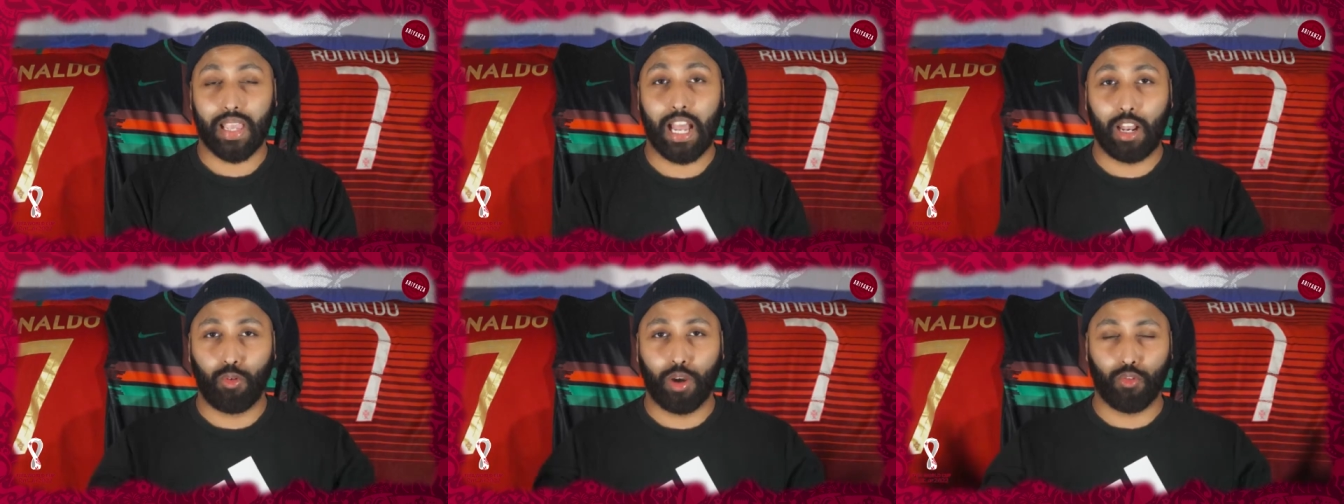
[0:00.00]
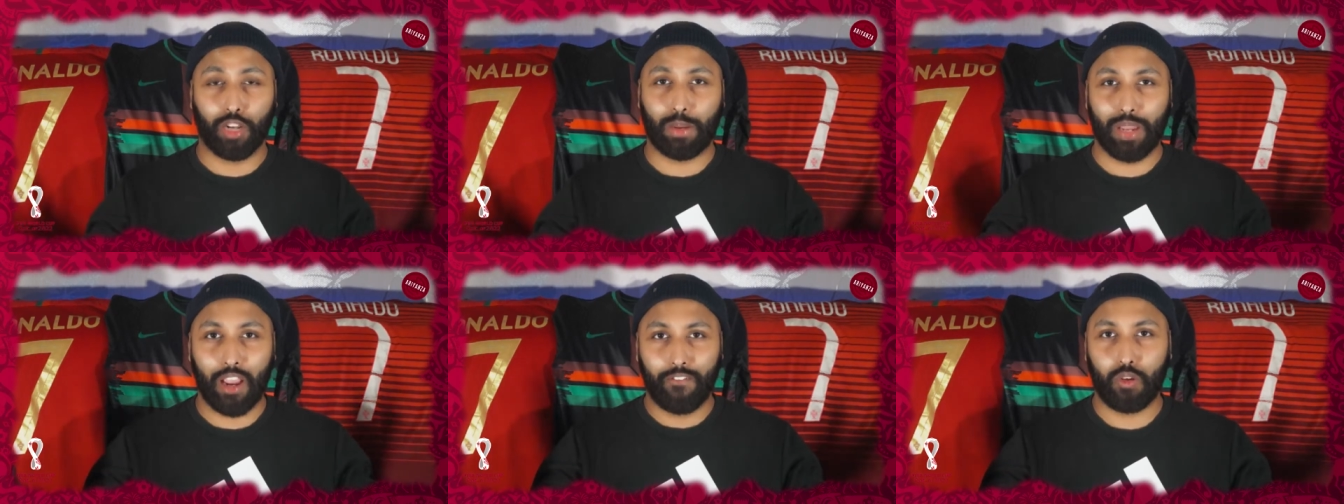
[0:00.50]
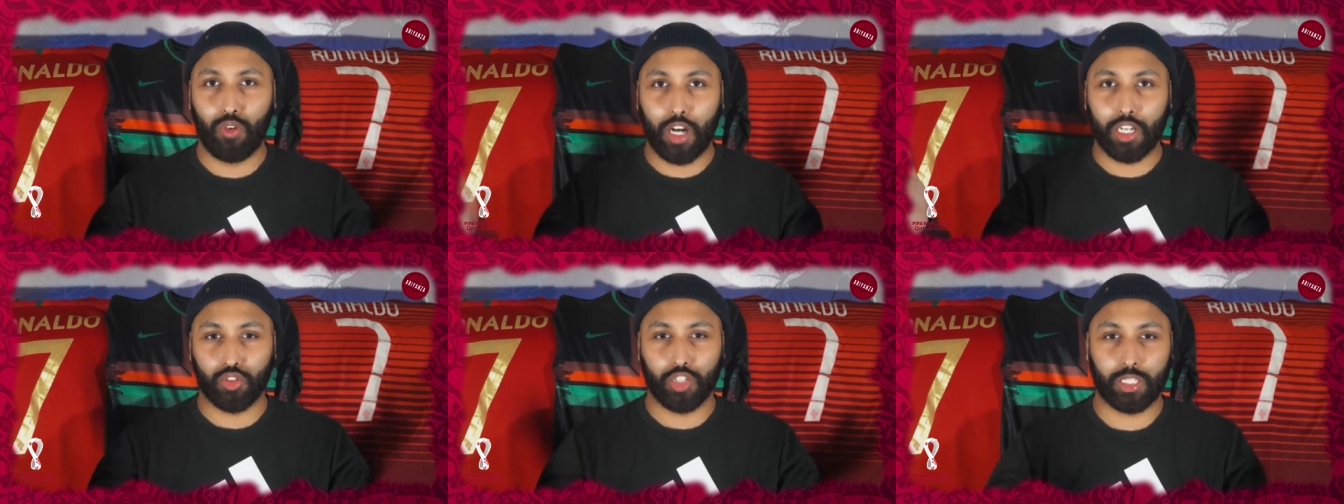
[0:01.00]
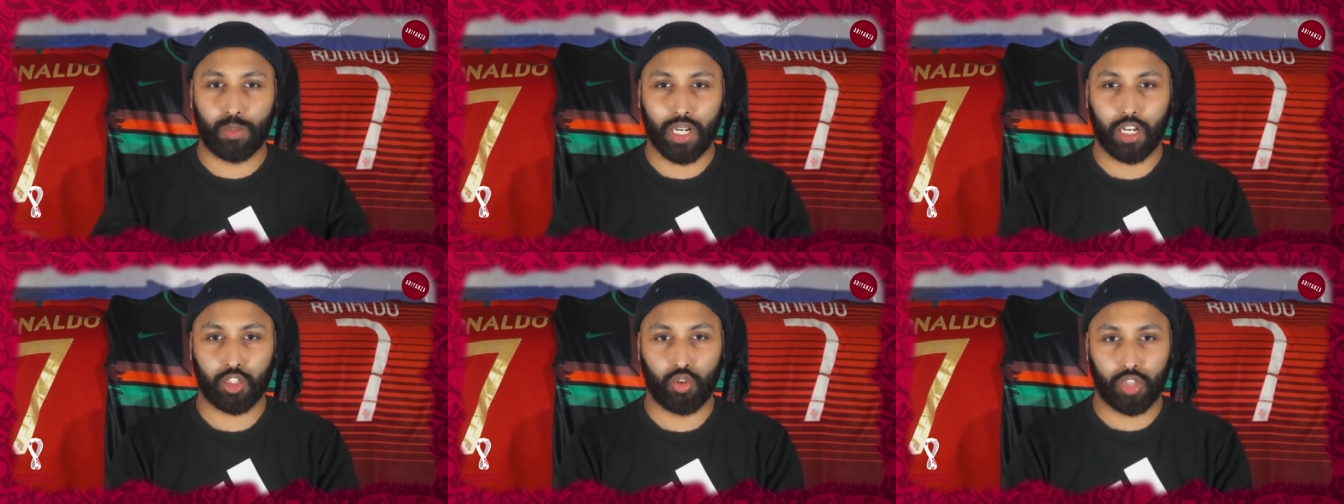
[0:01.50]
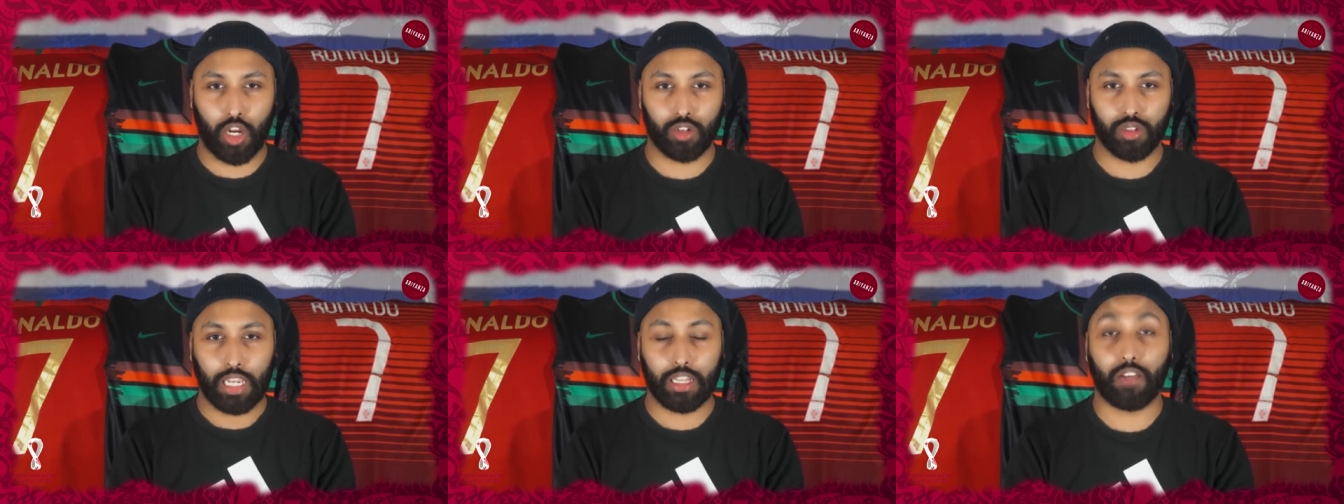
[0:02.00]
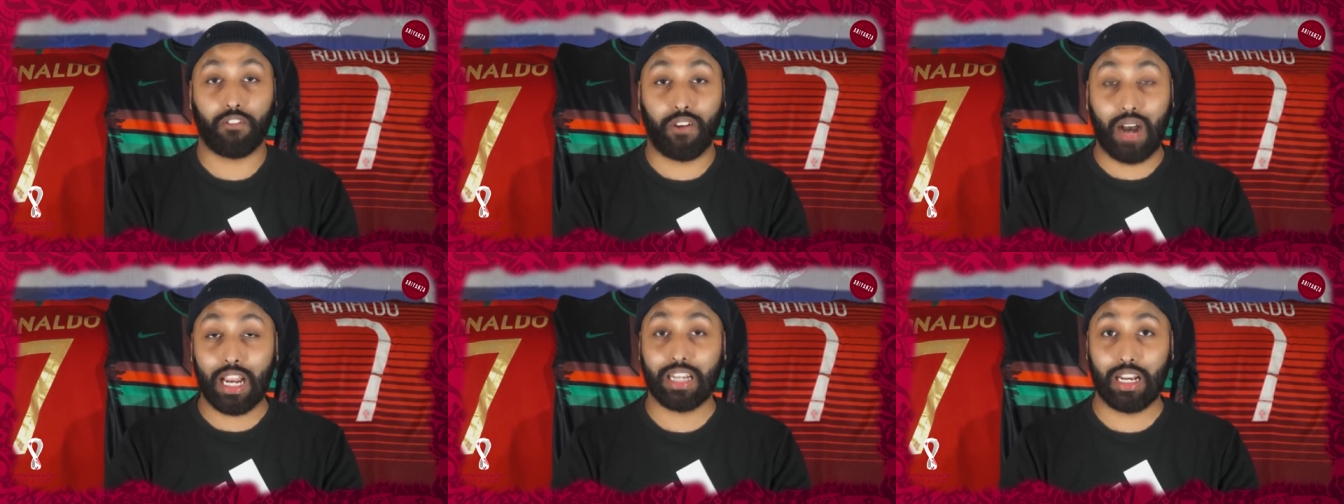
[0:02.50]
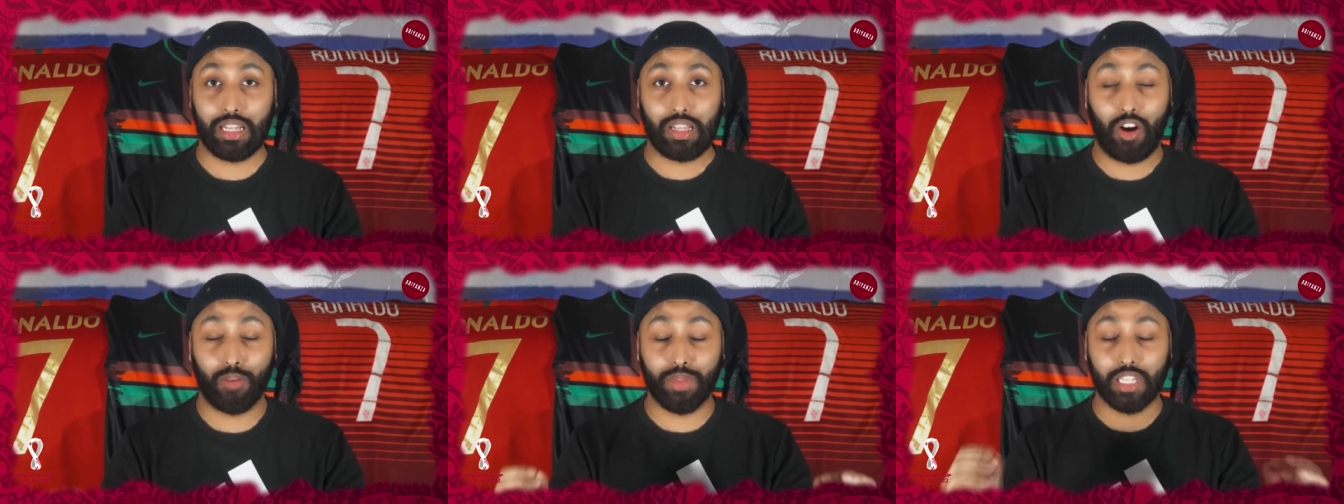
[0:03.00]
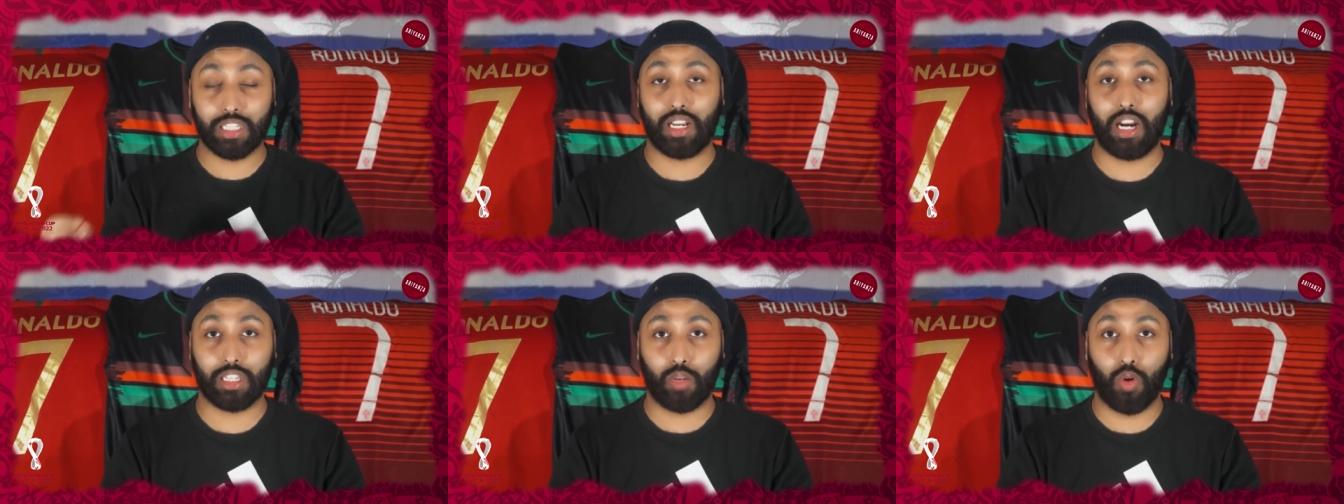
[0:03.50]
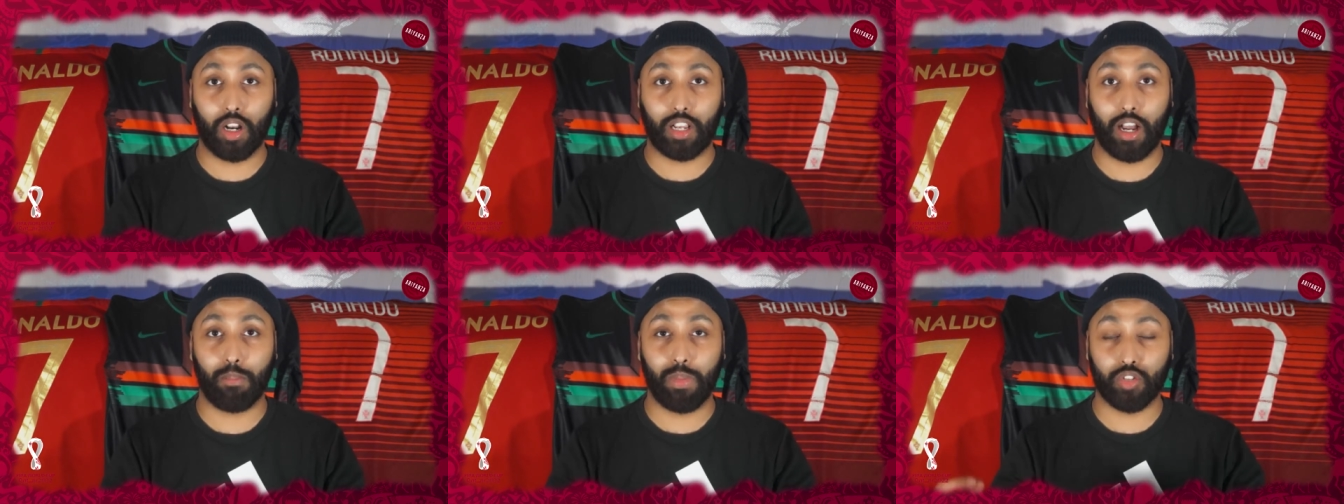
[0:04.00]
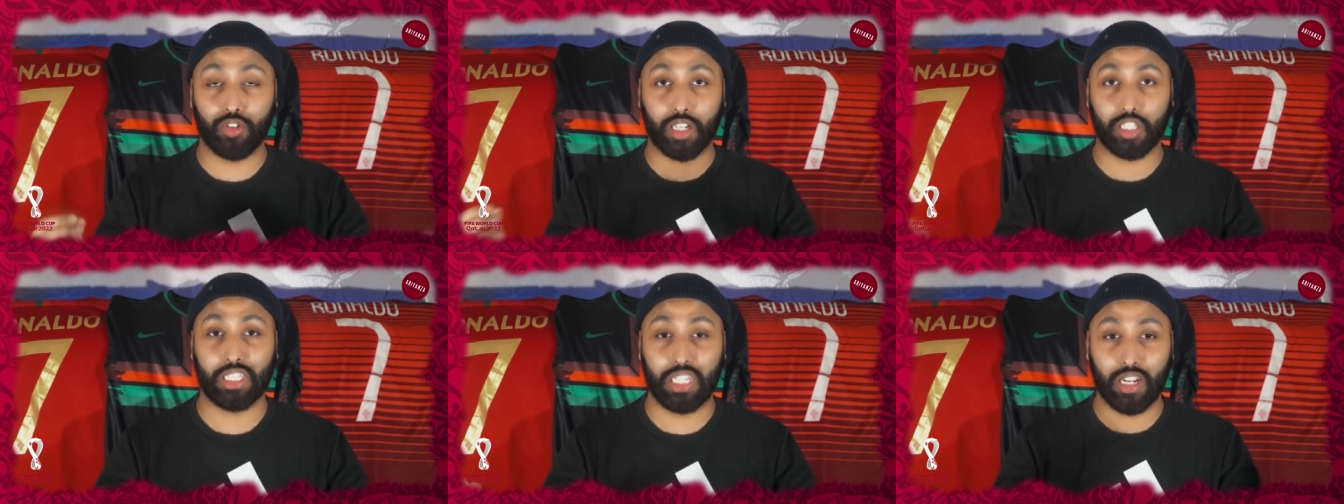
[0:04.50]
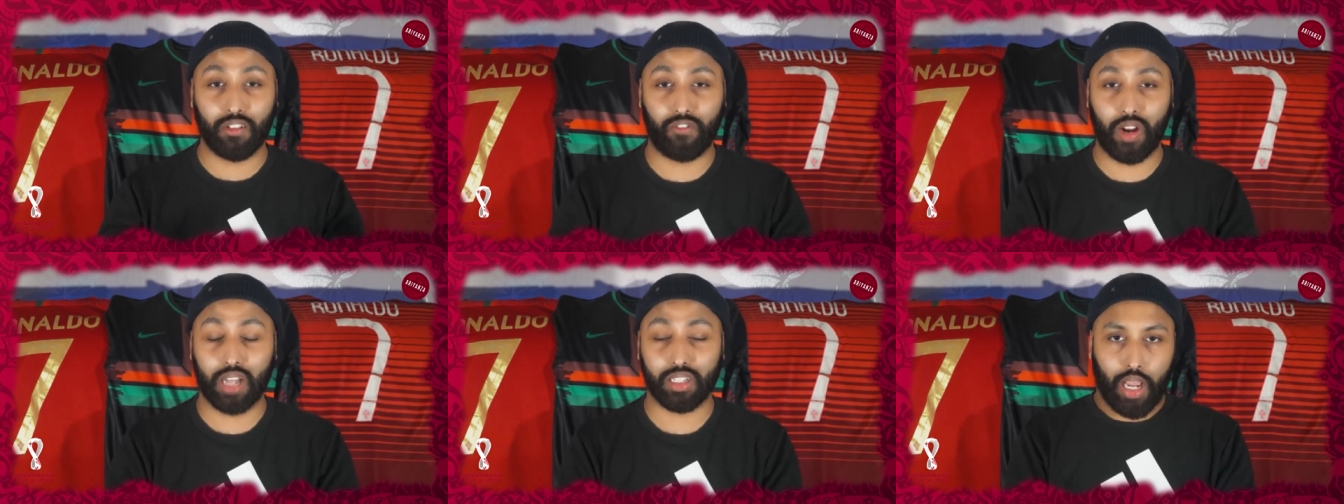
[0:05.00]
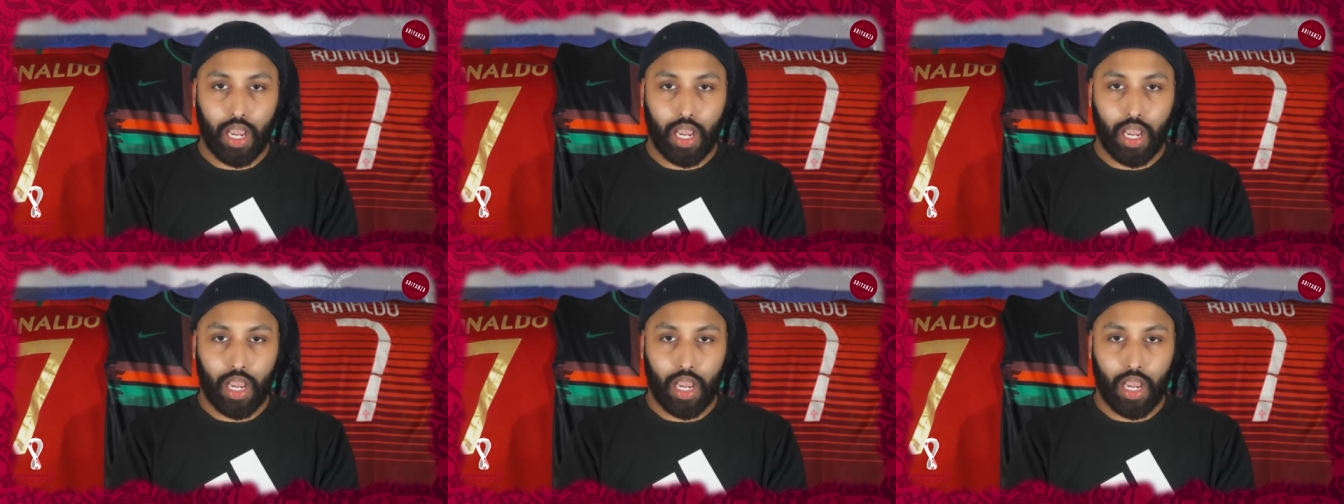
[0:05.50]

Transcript: Hello and welcome everyone to this penalty shootout in the final of this Qatar World Cup between Argentina and France.